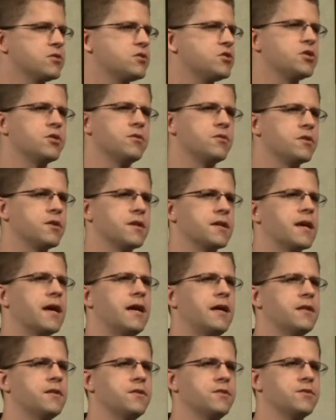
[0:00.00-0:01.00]
children in
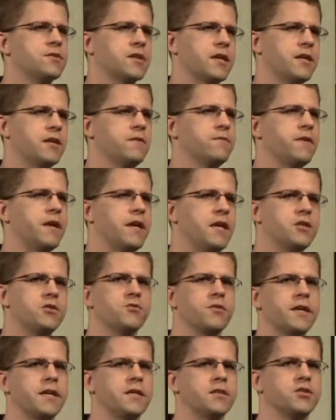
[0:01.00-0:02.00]
Colin's kind of age
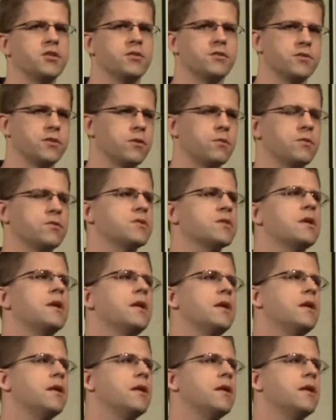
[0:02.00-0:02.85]
range, and so it